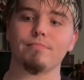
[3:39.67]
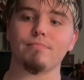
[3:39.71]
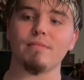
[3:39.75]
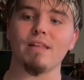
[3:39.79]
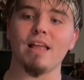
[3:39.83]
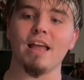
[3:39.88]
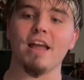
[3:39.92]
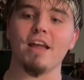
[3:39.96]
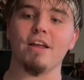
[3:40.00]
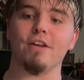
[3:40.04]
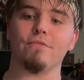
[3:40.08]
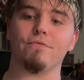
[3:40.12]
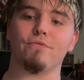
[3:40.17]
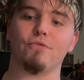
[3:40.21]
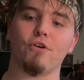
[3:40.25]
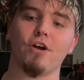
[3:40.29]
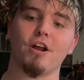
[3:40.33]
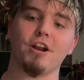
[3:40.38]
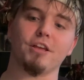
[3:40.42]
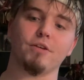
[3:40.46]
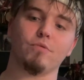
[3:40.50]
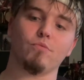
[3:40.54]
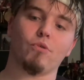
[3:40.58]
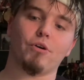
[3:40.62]
And for
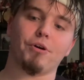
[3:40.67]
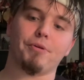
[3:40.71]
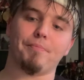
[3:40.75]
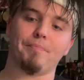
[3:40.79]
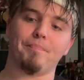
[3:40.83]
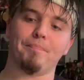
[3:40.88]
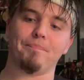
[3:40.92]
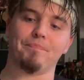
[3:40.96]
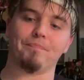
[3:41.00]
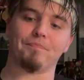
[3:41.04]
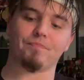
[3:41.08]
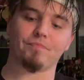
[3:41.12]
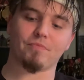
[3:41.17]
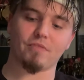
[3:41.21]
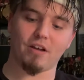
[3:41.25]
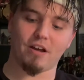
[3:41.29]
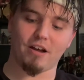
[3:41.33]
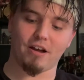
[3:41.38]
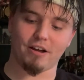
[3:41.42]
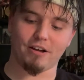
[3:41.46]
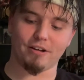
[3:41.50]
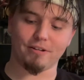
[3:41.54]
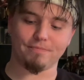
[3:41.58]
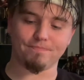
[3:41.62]
anyone
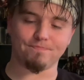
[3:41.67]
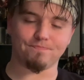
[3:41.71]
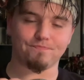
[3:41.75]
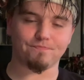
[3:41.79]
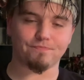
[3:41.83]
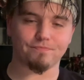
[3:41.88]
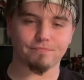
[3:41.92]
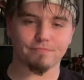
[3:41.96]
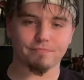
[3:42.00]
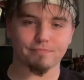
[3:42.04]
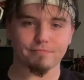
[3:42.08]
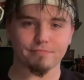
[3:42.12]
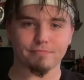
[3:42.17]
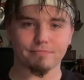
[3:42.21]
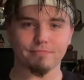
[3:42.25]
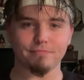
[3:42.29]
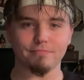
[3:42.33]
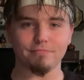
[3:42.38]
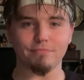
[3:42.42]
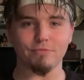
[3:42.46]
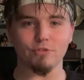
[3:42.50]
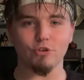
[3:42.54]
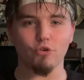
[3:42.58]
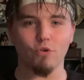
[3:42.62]

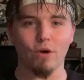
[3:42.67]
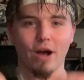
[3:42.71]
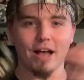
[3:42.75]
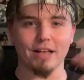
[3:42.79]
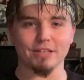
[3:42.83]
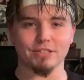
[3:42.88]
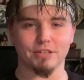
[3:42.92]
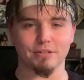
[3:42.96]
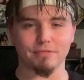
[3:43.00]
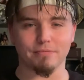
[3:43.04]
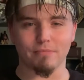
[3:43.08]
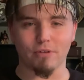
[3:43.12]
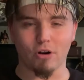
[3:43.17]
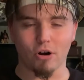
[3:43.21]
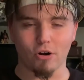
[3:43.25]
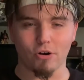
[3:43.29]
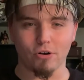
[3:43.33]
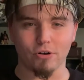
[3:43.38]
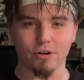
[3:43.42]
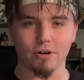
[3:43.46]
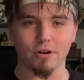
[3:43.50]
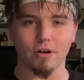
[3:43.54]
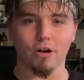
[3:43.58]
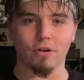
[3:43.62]
who hasn't
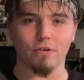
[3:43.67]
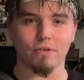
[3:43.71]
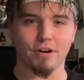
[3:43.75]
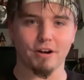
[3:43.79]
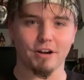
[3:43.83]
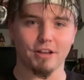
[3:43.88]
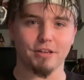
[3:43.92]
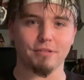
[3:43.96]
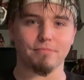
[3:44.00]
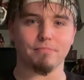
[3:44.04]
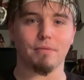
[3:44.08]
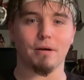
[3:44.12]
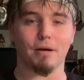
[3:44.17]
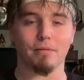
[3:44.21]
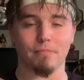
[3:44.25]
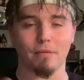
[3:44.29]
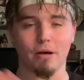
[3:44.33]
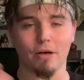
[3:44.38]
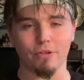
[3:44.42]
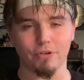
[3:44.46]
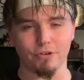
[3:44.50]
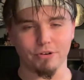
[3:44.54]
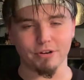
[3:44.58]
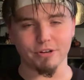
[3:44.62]
heard already, my
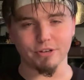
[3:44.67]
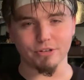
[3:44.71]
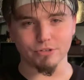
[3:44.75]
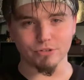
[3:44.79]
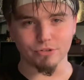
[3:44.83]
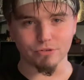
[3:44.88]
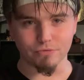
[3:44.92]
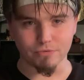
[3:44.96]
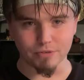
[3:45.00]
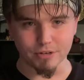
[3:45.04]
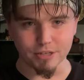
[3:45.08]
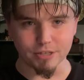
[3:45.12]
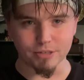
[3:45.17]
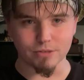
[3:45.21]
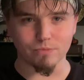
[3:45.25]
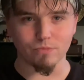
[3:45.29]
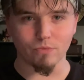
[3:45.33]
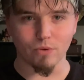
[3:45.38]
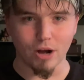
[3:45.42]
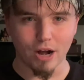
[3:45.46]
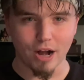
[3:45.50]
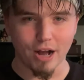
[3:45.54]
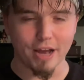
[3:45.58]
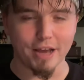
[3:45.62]
mother is the reason
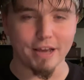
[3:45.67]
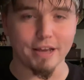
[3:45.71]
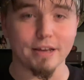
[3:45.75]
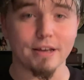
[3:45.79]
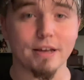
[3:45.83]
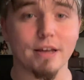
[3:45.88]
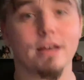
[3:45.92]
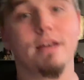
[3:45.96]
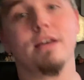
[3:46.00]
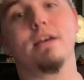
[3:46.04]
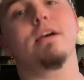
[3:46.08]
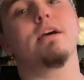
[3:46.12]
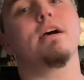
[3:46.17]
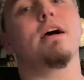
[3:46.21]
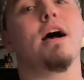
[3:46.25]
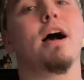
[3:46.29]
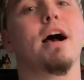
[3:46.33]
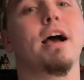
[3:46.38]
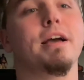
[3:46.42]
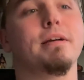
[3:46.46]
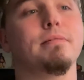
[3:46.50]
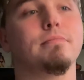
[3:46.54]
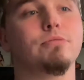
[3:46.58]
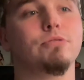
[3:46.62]
why
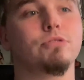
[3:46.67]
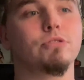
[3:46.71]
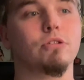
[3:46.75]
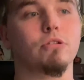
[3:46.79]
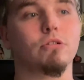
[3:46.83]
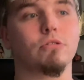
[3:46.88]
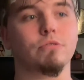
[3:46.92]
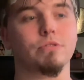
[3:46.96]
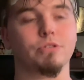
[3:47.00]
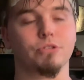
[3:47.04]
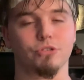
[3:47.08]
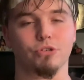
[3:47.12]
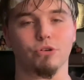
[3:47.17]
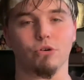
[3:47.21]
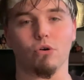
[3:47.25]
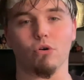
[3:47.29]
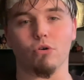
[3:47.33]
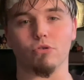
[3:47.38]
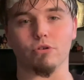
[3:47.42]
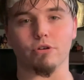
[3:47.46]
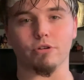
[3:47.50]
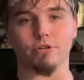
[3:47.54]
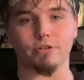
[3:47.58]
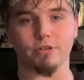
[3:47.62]
I am so into
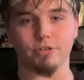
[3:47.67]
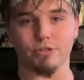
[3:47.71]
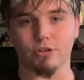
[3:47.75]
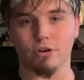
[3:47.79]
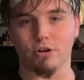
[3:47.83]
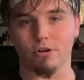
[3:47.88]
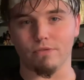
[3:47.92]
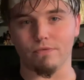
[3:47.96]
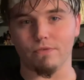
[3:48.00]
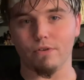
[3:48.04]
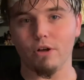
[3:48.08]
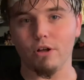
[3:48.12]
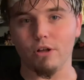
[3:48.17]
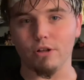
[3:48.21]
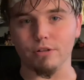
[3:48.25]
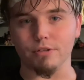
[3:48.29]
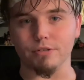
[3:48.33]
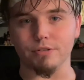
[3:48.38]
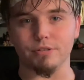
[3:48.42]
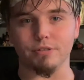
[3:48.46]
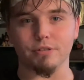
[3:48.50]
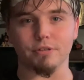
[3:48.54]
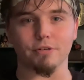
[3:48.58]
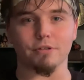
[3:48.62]
horror. It's her
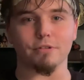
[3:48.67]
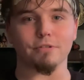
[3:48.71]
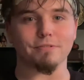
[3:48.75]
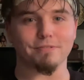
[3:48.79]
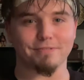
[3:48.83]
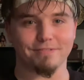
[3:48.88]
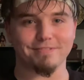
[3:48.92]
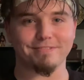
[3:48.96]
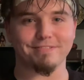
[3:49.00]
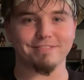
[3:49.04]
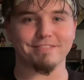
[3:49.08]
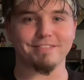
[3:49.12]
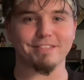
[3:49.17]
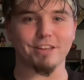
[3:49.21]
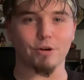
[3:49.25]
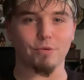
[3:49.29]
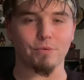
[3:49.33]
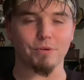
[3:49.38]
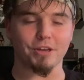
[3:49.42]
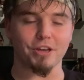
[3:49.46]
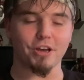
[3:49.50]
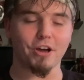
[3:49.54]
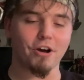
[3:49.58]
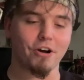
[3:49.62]
fault, so there
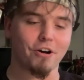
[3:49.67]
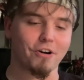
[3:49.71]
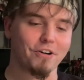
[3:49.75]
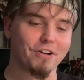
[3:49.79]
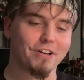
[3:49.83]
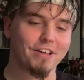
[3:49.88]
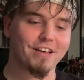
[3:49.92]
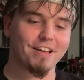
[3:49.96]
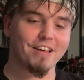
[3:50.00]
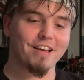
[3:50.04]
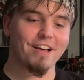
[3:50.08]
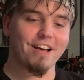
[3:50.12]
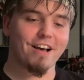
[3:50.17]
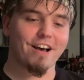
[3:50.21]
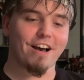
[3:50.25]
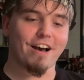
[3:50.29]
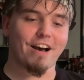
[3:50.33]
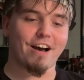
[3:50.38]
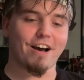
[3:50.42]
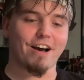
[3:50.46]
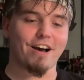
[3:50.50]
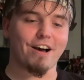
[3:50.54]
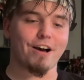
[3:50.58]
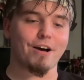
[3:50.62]
we go.
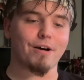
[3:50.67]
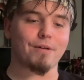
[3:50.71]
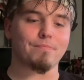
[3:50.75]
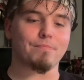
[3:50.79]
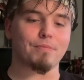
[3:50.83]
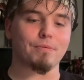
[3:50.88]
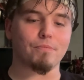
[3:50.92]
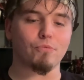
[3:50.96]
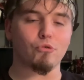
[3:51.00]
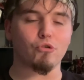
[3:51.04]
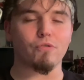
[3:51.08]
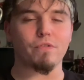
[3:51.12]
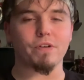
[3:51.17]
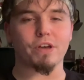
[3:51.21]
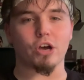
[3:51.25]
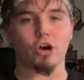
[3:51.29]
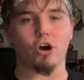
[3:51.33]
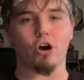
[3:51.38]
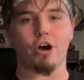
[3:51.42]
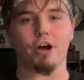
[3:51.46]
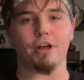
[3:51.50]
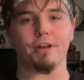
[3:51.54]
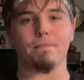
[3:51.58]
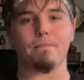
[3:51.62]
But moving
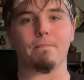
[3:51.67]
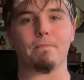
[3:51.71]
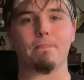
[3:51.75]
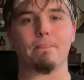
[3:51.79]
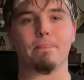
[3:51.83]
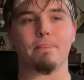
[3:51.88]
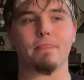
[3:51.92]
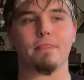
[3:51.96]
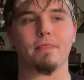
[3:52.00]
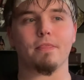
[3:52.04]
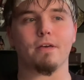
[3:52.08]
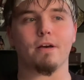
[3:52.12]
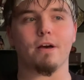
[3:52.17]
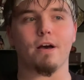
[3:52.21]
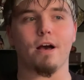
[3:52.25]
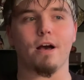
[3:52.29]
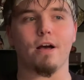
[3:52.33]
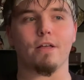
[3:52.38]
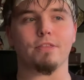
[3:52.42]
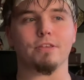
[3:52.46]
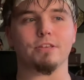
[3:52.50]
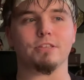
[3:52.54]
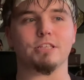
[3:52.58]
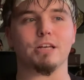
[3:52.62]
on,
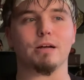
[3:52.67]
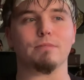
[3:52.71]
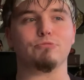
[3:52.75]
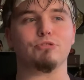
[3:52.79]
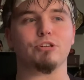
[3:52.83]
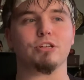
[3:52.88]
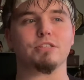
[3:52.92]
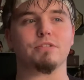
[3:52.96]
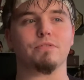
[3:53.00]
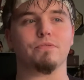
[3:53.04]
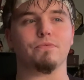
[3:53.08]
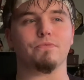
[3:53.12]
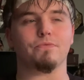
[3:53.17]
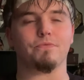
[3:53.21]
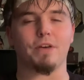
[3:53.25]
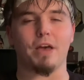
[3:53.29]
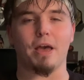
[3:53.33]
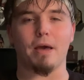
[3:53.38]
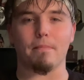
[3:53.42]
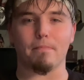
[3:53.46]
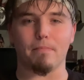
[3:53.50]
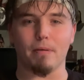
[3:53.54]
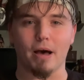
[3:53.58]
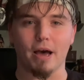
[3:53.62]
the subject of
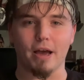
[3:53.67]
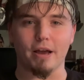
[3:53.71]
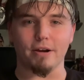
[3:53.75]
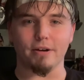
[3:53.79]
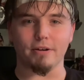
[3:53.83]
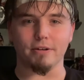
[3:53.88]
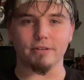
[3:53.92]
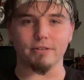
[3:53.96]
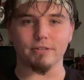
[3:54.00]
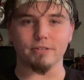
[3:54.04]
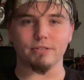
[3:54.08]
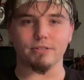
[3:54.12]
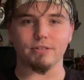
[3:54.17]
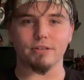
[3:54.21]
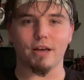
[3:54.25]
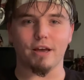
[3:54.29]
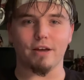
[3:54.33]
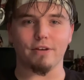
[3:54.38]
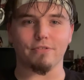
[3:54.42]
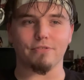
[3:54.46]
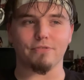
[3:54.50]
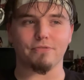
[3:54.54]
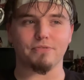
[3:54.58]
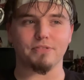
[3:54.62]
vampires,
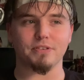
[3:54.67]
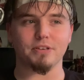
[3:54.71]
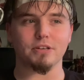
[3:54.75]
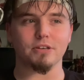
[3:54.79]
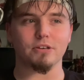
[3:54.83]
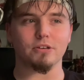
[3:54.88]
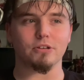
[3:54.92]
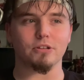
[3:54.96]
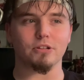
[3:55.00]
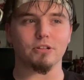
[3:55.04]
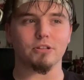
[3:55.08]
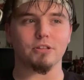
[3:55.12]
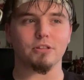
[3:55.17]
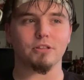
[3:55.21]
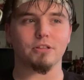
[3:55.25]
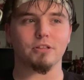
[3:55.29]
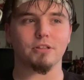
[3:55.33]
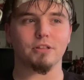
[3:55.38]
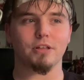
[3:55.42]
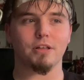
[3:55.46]
I feel